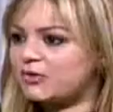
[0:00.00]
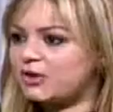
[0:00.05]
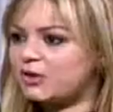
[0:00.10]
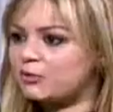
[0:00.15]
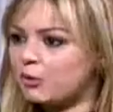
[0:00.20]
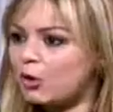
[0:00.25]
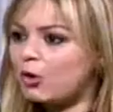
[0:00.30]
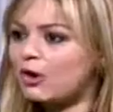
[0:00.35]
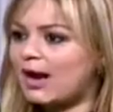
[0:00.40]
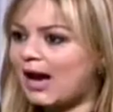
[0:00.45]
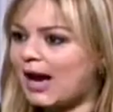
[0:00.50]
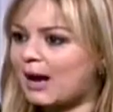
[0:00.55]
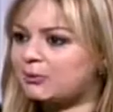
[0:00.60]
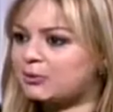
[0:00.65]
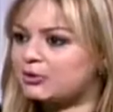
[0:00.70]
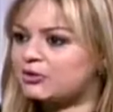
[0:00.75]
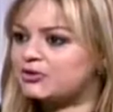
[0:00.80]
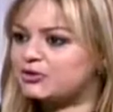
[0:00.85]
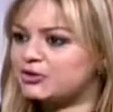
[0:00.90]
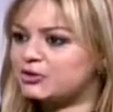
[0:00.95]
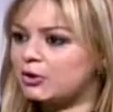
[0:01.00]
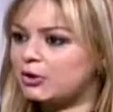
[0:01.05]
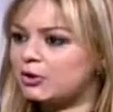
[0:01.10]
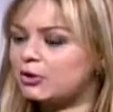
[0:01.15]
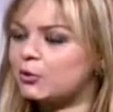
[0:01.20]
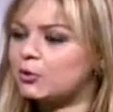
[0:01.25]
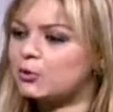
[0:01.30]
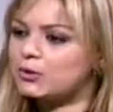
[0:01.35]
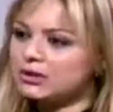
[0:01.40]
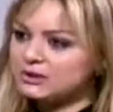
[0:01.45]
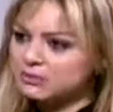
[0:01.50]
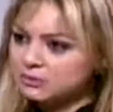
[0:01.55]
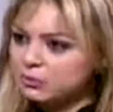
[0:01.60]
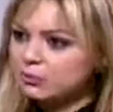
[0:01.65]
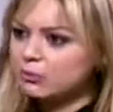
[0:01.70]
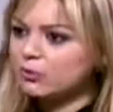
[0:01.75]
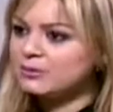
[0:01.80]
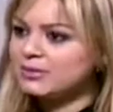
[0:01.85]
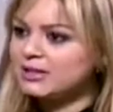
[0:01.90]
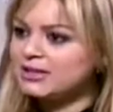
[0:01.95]
something wrong happens, you know,
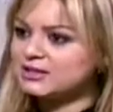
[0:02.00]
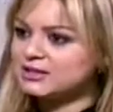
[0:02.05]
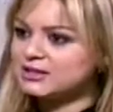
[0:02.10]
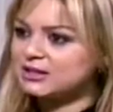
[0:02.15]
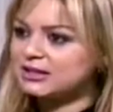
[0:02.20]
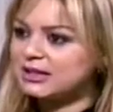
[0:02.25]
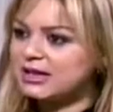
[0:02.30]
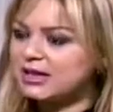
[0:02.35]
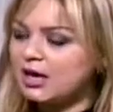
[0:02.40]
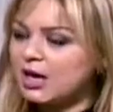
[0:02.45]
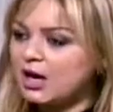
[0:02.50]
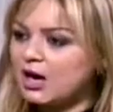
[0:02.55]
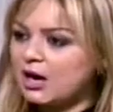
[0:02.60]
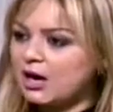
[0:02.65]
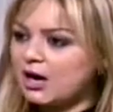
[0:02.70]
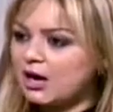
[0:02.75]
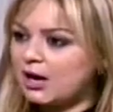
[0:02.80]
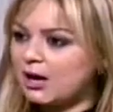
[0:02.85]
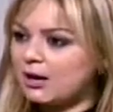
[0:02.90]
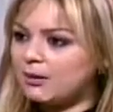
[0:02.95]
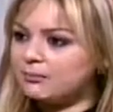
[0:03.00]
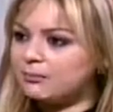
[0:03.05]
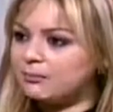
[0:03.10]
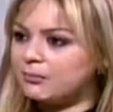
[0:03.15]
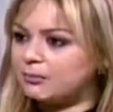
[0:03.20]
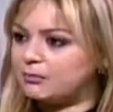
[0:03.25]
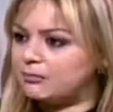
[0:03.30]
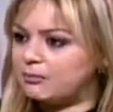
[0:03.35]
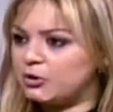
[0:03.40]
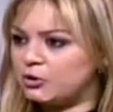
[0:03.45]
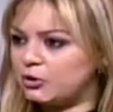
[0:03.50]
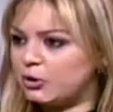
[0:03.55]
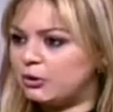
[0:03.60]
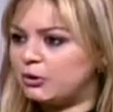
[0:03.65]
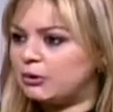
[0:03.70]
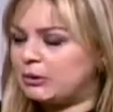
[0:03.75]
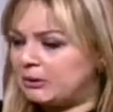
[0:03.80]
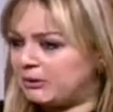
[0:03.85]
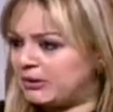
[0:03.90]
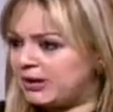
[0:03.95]
you're immediately, you
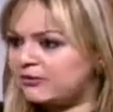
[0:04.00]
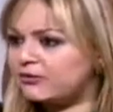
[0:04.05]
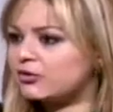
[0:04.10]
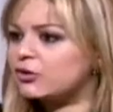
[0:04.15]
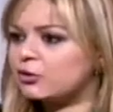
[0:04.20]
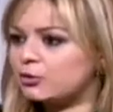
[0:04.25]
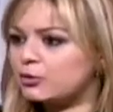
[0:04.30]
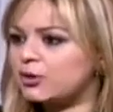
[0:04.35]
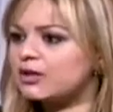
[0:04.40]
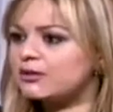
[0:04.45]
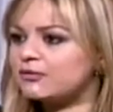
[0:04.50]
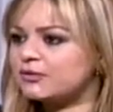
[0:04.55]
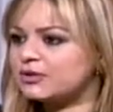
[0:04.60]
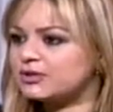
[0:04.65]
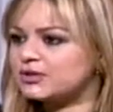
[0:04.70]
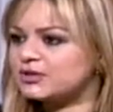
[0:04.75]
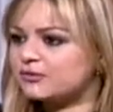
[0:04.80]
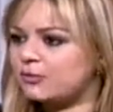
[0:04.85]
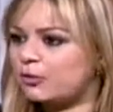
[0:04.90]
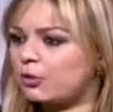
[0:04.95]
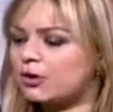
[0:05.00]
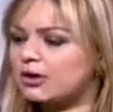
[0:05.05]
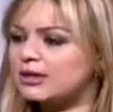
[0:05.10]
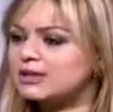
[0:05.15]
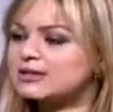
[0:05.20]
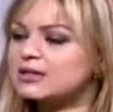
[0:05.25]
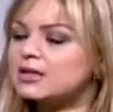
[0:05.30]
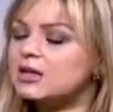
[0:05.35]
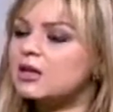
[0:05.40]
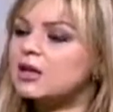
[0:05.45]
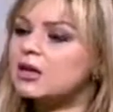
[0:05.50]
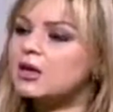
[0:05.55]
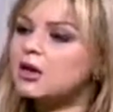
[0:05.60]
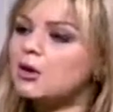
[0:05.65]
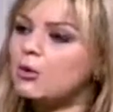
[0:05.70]
know, given a grievance for it.